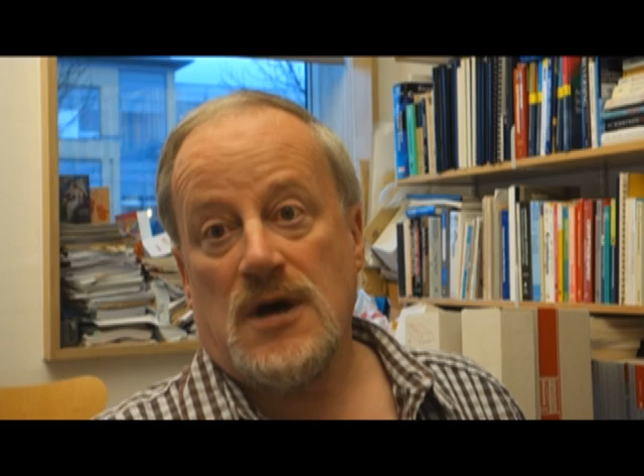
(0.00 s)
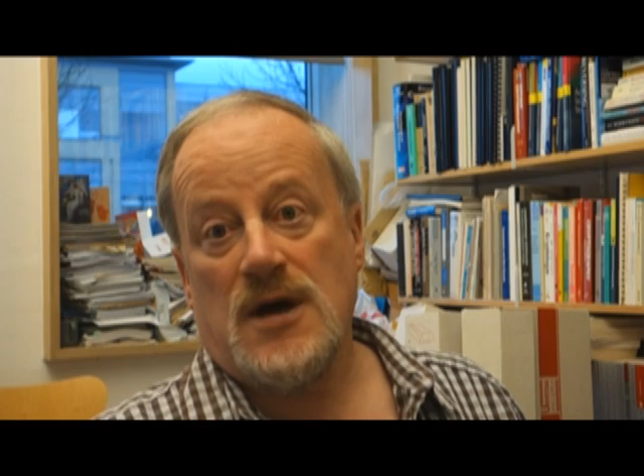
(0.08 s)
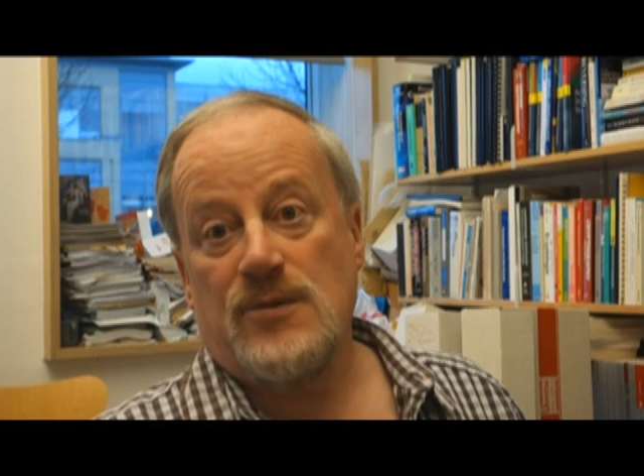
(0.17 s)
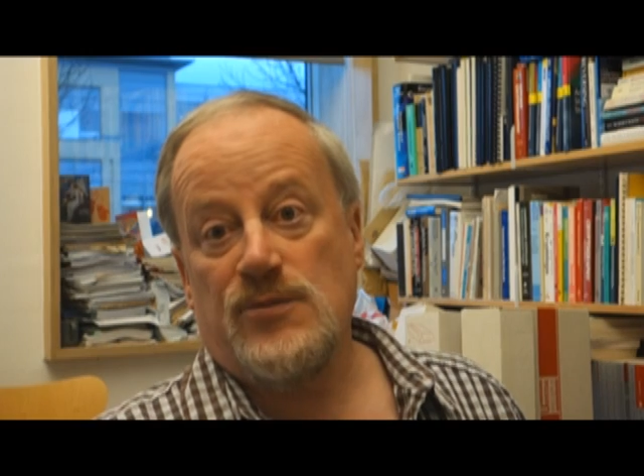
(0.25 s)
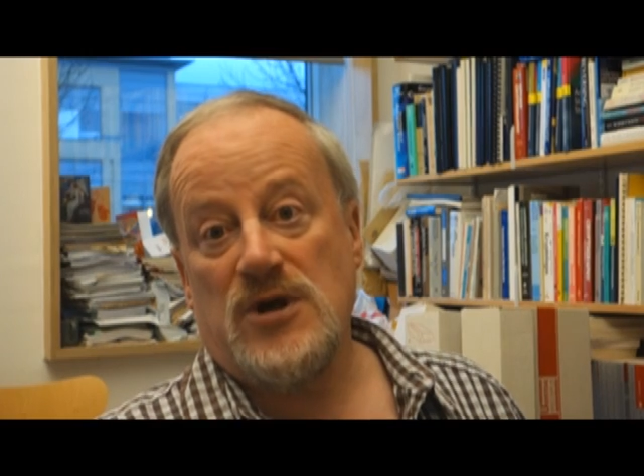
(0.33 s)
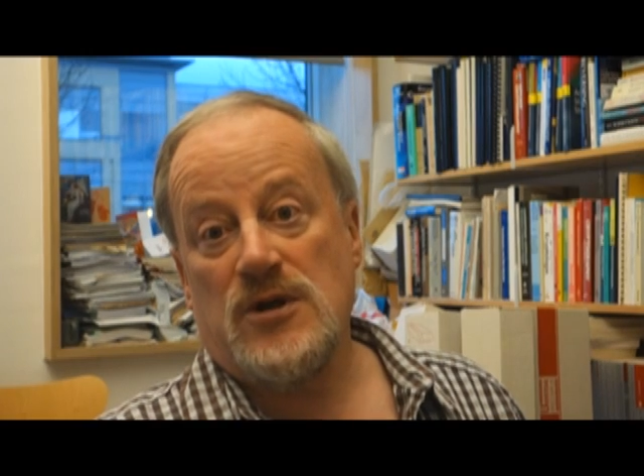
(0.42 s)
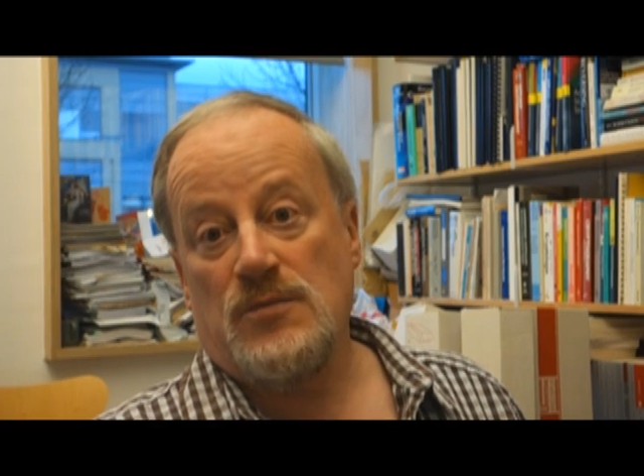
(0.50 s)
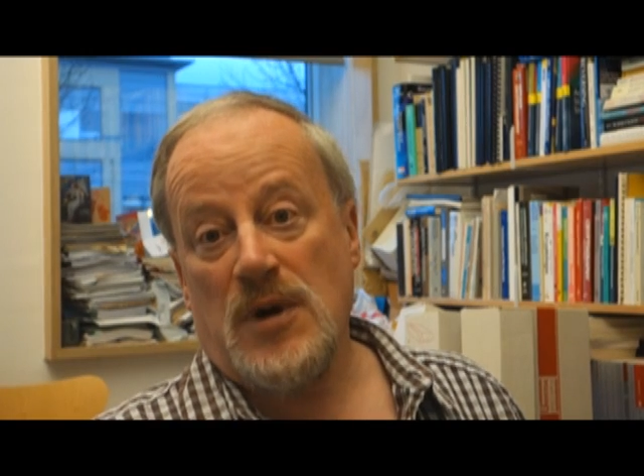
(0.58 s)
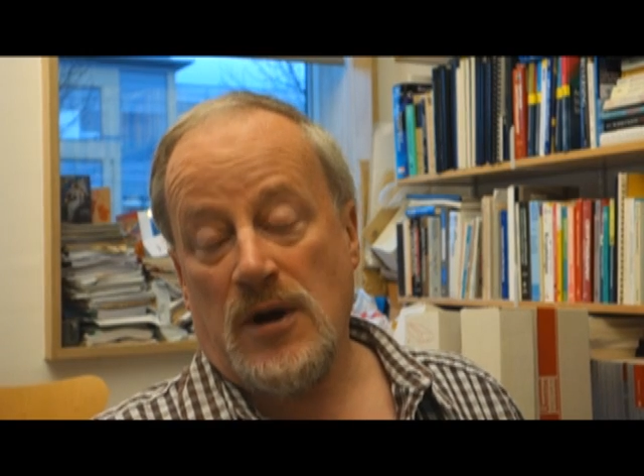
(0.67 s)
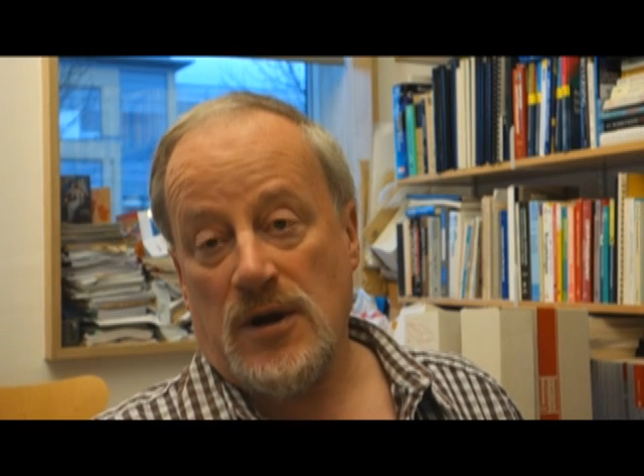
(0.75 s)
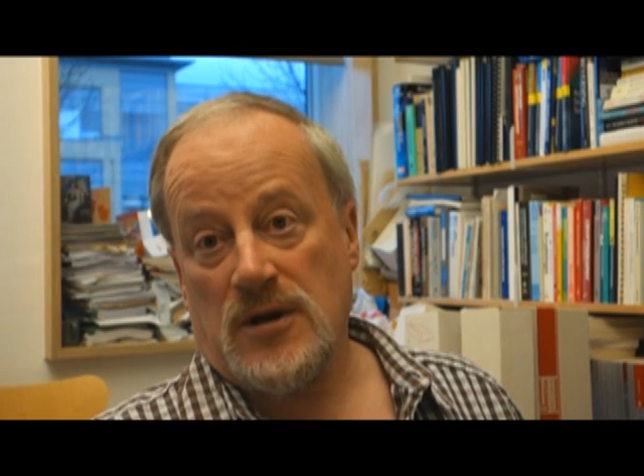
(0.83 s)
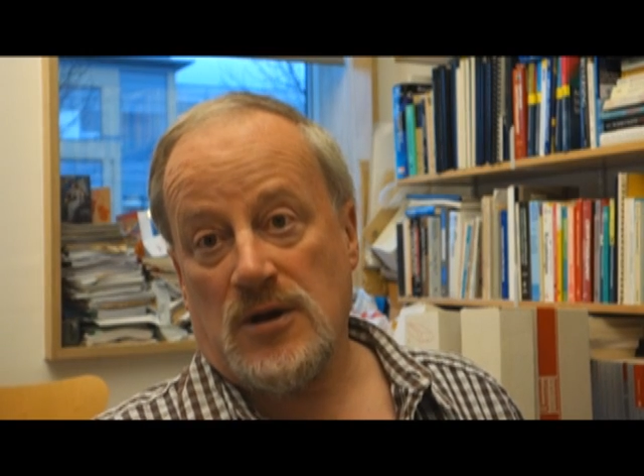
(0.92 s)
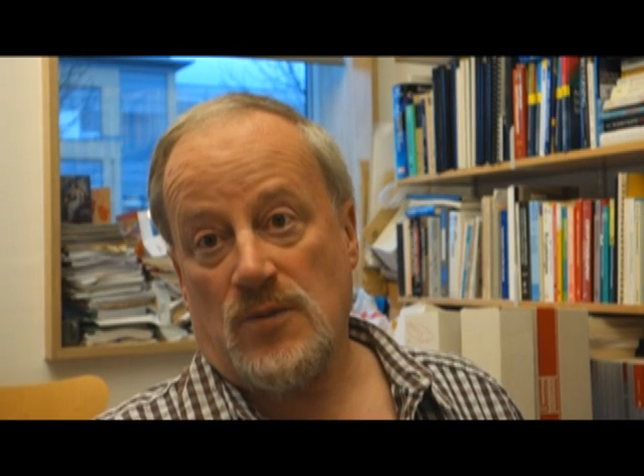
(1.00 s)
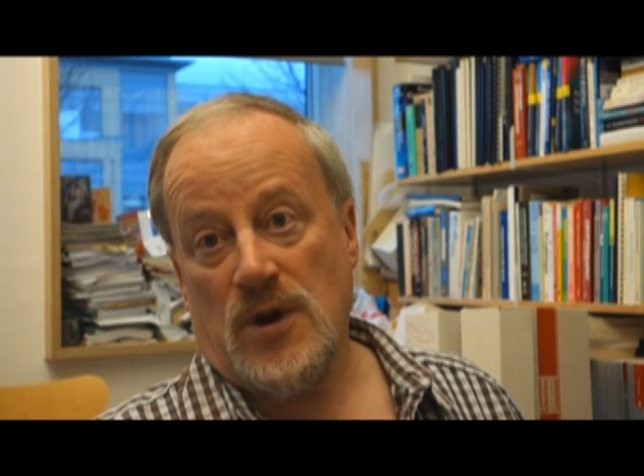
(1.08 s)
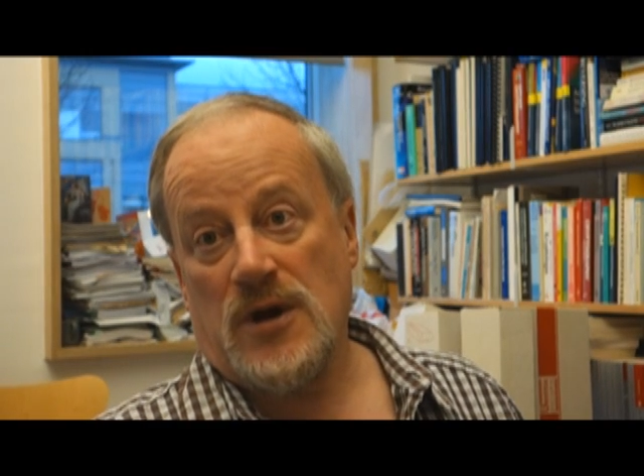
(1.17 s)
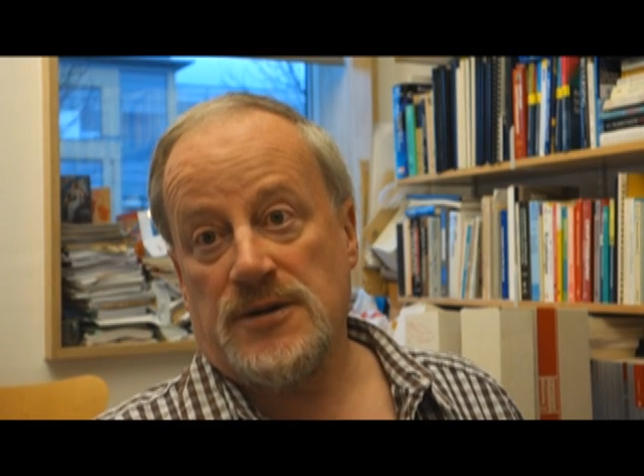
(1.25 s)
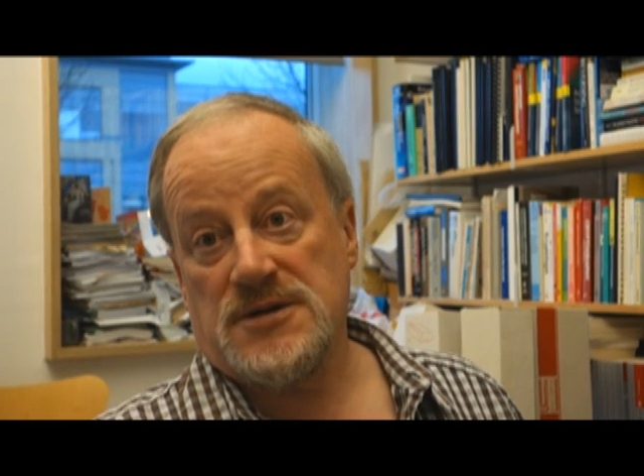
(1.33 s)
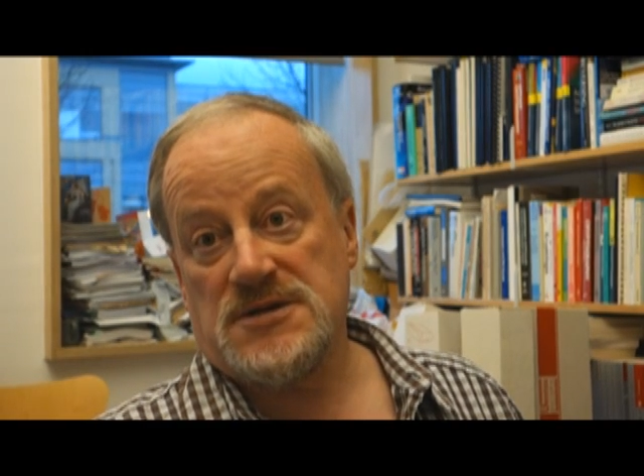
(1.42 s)
um, in America, my
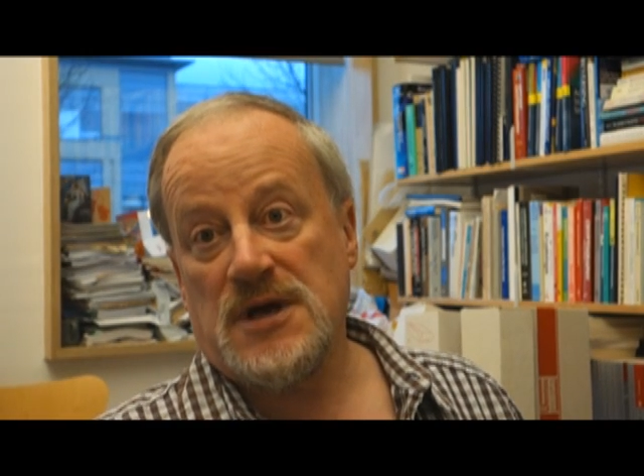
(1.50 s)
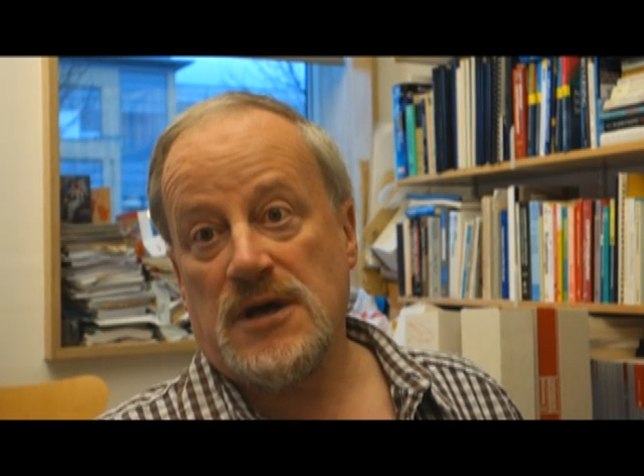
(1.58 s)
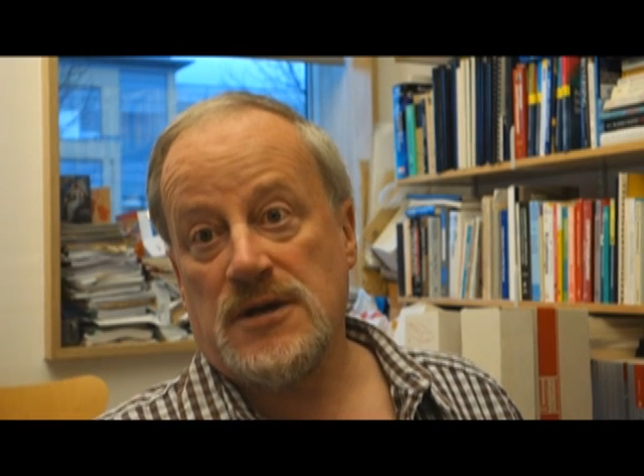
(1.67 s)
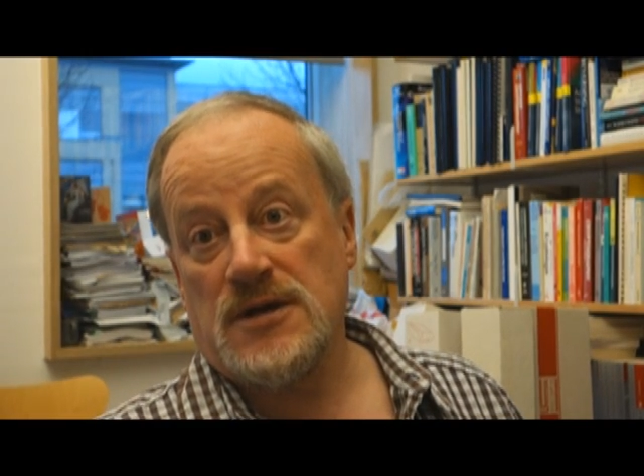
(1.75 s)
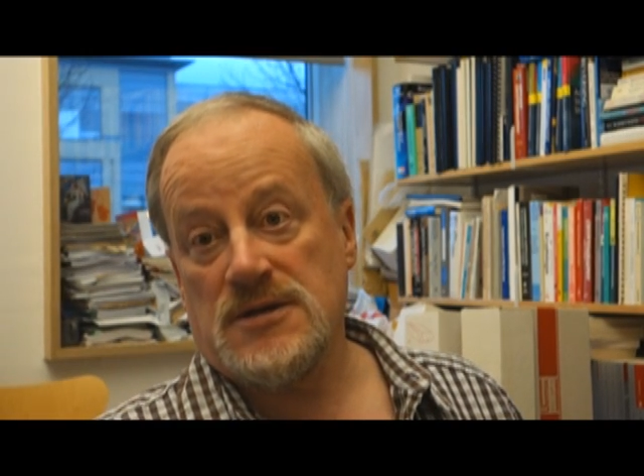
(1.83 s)
understanding